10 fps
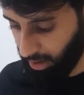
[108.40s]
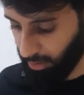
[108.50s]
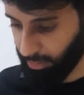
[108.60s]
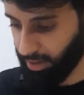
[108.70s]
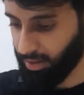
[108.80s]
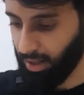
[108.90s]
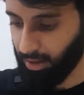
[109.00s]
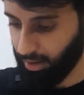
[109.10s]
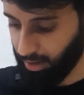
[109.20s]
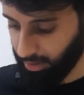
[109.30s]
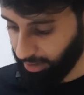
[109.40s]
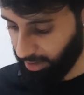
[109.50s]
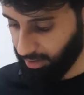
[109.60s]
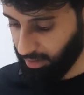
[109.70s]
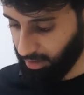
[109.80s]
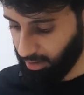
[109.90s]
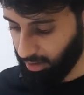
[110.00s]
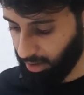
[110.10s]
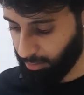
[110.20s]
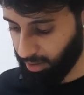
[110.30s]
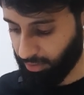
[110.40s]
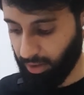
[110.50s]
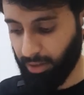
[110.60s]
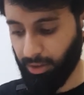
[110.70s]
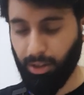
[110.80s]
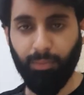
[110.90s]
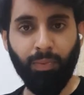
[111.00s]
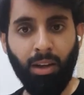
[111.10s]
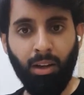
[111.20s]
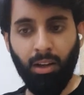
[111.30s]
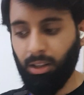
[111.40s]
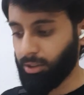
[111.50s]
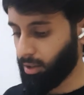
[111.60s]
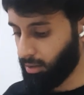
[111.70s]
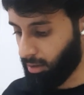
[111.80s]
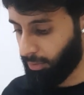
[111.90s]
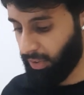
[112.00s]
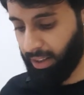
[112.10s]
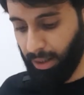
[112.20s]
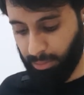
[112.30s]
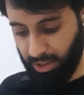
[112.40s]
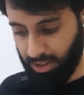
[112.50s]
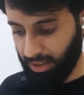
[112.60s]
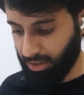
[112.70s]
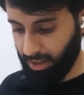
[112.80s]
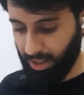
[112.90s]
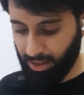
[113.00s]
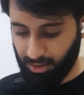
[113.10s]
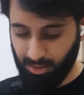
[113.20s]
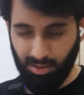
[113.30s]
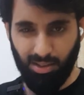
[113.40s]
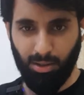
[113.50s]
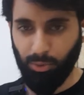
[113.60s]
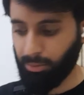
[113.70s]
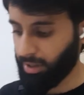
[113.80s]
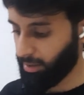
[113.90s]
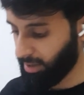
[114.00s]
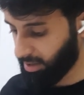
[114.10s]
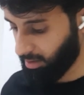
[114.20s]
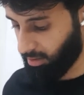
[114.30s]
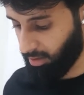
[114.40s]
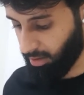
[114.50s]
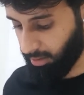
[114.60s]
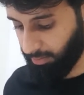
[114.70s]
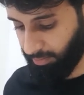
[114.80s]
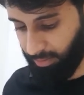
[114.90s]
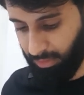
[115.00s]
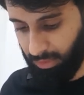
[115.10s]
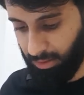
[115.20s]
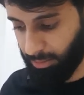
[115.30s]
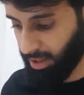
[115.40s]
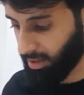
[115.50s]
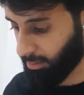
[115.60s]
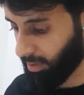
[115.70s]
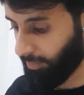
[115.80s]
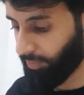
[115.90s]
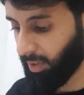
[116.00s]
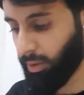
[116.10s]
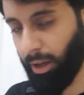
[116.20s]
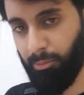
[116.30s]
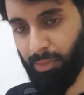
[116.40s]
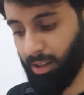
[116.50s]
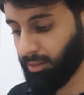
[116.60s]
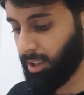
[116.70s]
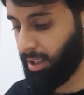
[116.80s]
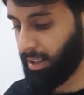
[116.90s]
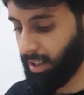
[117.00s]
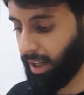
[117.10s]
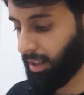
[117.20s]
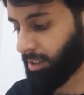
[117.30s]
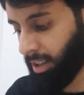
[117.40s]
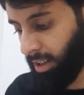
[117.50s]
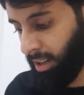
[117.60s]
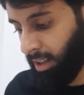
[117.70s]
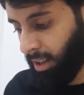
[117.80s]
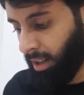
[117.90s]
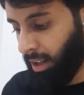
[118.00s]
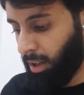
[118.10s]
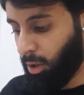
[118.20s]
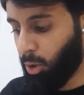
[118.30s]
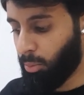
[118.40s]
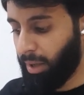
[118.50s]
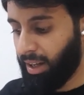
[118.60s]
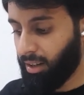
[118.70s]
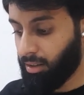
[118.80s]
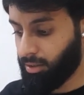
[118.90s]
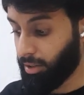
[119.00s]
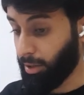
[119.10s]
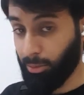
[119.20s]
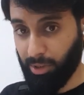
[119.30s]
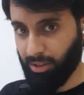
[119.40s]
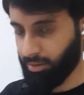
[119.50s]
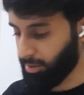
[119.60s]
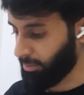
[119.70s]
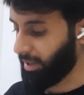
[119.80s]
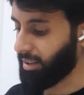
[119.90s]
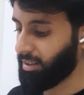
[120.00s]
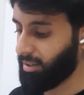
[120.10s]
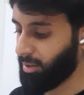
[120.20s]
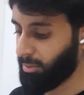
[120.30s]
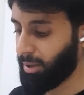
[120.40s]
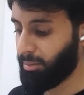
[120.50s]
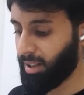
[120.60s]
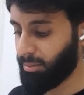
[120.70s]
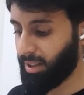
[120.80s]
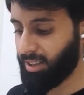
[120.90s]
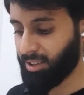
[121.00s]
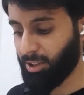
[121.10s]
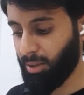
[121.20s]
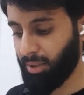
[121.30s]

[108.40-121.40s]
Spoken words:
n plus 10, and I'll erase n plus 5 here. So hopefully that makes sense, and it's just a one mark question, so pretty simple. Okay, now again, Umar multiplies the top